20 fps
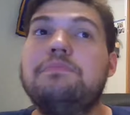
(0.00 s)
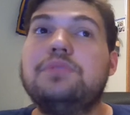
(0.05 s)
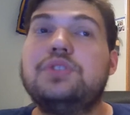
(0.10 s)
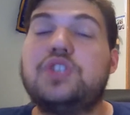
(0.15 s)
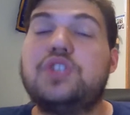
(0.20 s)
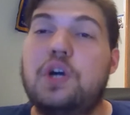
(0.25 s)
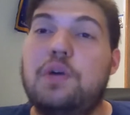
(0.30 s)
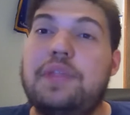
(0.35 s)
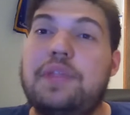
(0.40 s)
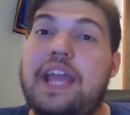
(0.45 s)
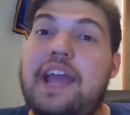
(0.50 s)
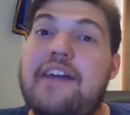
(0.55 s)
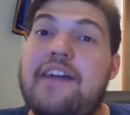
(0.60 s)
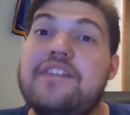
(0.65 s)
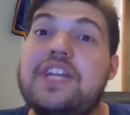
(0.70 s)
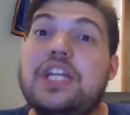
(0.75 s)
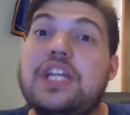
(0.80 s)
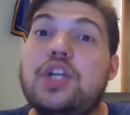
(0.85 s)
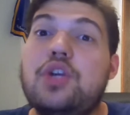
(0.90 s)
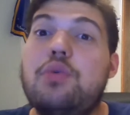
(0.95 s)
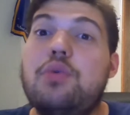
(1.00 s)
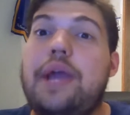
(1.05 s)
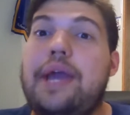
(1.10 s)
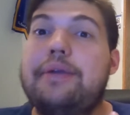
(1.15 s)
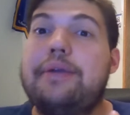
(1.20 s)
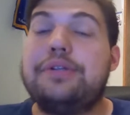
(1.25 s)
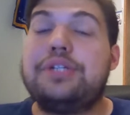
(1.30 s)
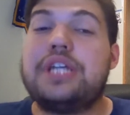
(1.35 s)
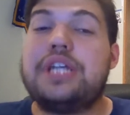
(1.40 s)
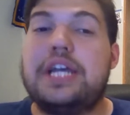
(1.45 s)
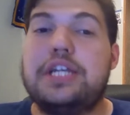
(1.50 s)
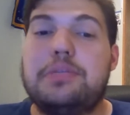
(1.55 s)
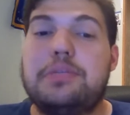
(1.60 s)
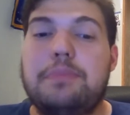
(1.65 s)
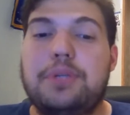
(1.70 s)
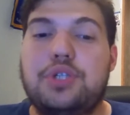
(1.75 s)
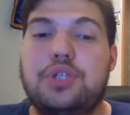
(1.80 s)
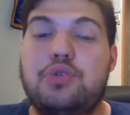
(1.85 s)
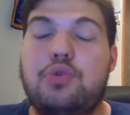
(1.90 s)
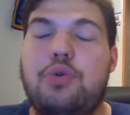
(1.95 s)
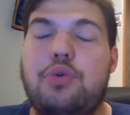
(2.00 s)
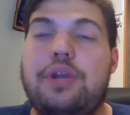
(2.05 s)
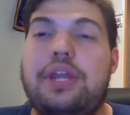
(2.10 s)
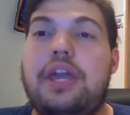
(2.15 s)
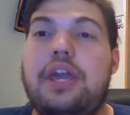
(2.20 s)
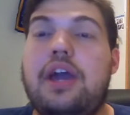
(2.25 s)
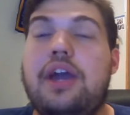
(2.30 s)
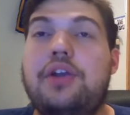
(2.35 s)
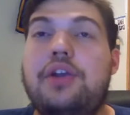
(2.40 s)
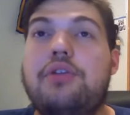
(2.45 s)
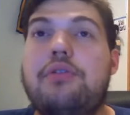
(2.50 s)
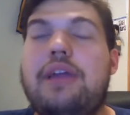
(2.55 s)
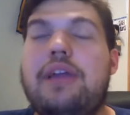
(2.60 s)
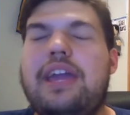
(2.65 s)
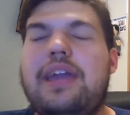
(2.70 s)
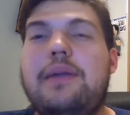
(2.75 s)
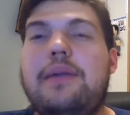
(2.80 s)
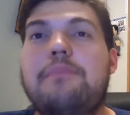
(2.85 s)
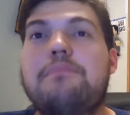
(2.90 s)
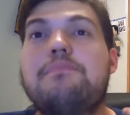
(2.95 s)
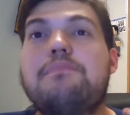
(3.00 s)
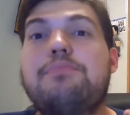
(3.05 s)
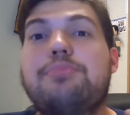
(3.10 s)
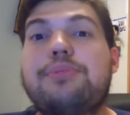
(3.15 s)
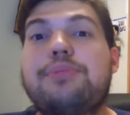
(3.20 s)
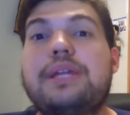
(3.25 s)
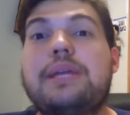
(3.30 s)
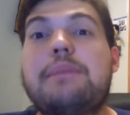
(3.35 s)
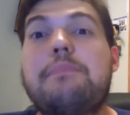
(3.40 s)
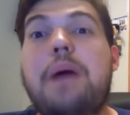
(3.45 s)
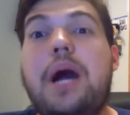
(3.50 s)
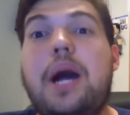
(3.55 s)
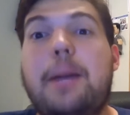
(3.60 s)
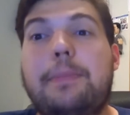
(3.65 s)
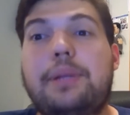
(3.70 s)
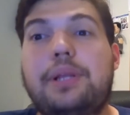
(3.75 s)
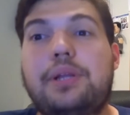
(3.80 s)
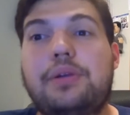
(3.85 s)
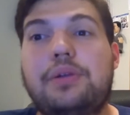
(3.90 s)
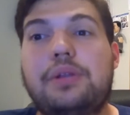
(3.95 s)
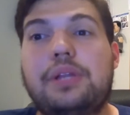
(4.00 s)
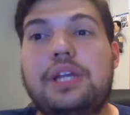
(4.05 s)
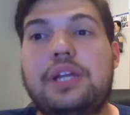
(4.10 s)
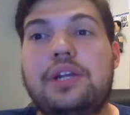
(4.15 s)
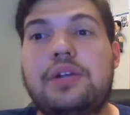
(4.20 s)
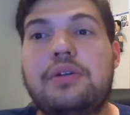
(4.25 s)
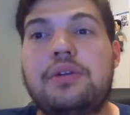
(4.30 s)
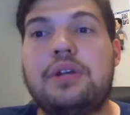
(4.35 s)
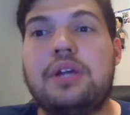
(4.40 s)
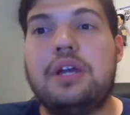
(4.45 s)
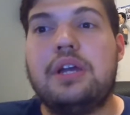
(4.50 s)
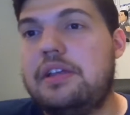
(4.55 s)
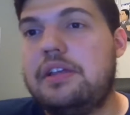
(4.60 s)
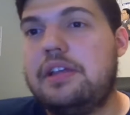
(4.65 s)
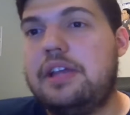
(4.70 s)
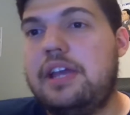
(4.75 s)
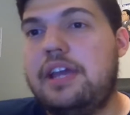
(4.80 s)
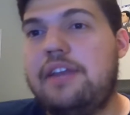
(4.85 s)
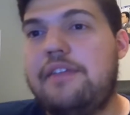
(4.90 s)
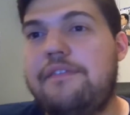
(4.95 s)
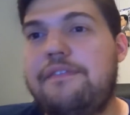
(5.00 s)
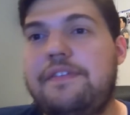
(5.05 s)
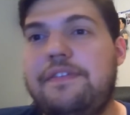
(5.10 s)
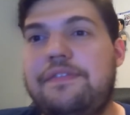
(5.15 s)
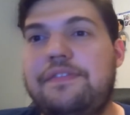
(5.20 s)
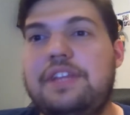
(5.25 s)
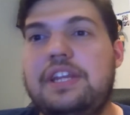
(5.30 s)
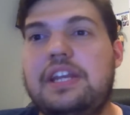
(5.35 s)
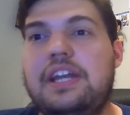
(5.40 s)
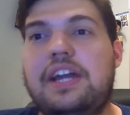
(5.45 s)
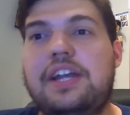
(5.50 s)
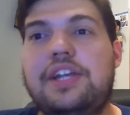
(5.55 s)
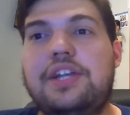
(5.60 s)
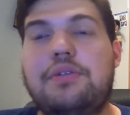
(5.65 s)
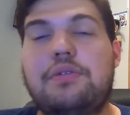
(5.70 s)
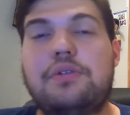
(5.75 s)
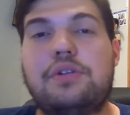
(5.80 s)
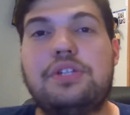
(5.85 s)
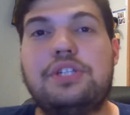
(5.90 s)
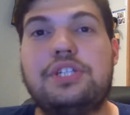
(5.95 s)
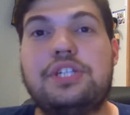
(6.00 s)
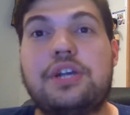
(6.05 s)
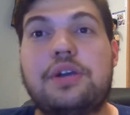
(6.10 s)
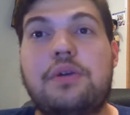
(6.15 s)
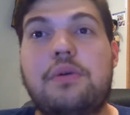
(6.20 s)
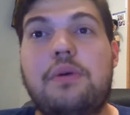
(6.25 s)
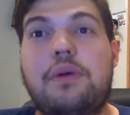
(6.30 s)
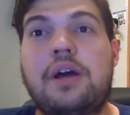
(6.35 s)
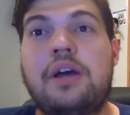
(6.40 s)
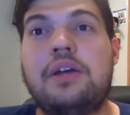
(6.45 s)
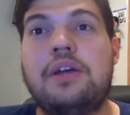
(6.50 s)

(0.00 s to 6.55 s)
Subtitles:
So they have a new energized majority under a pretty popular leader and a 59-year-old Shehua.